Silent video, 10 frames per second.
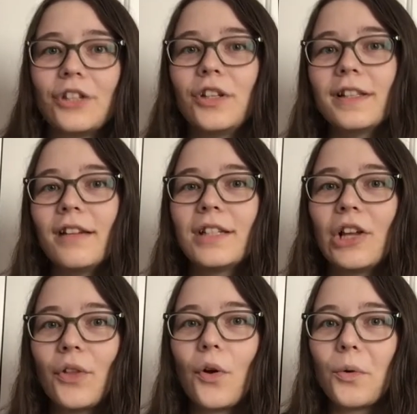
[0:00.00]
She doesn't have to
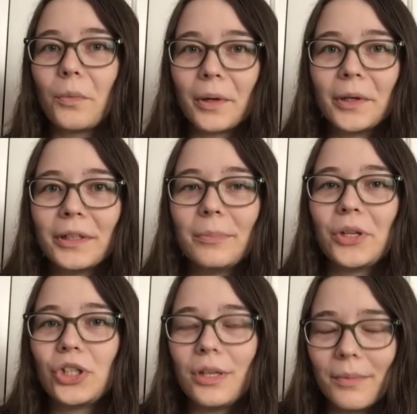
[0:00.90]
tell the whole world, but
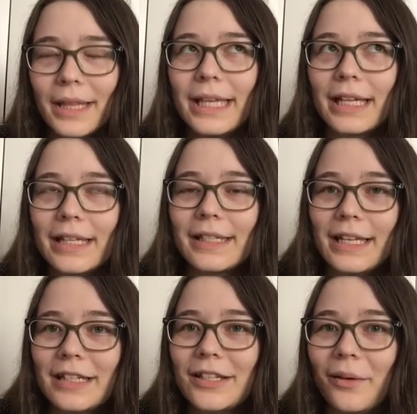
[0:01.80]
she really does
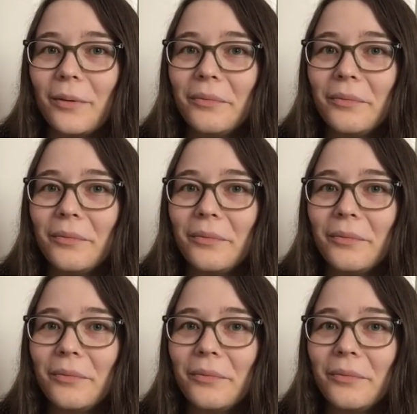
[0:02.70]
need to